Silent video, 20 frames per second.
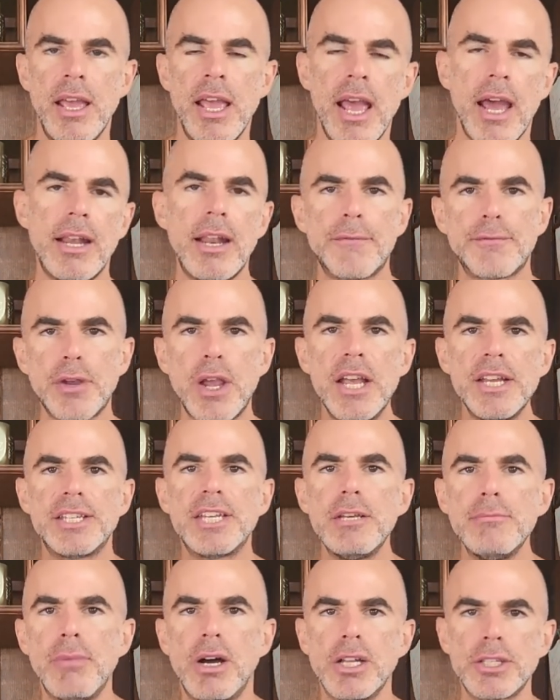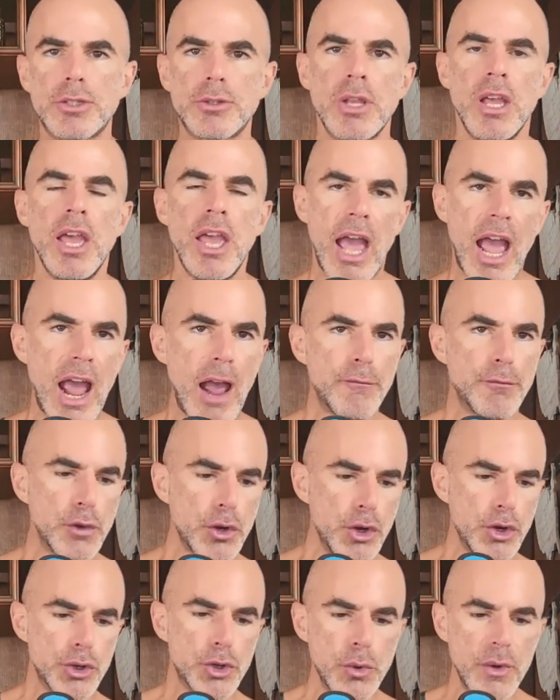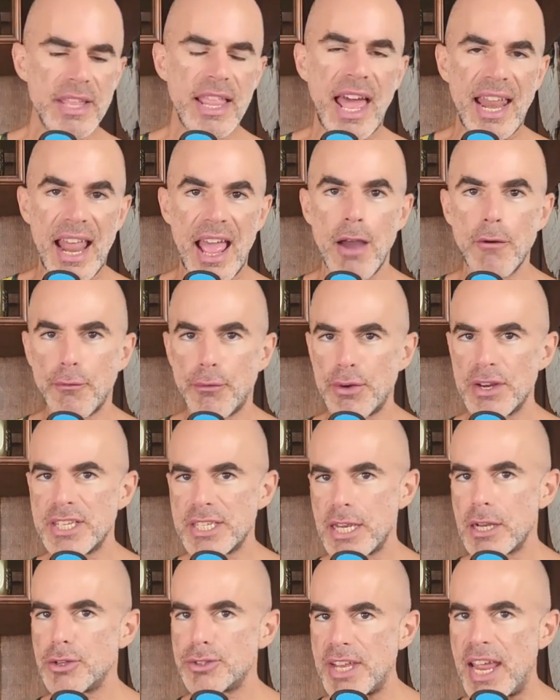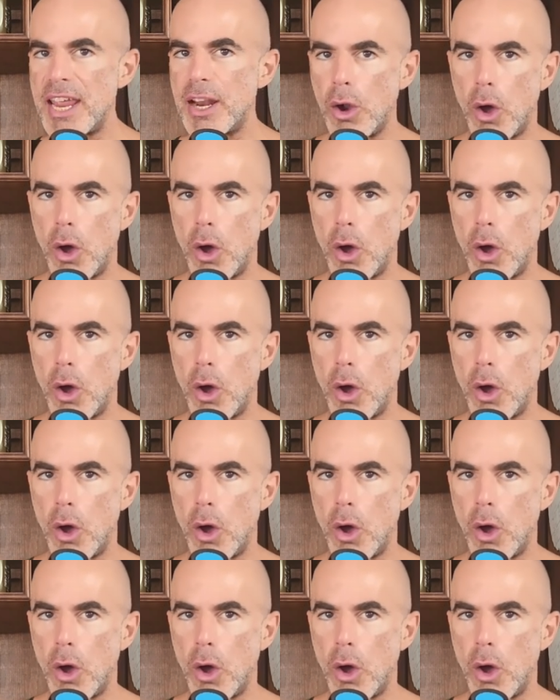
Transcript: And after 18 months, after you're doing that every single day and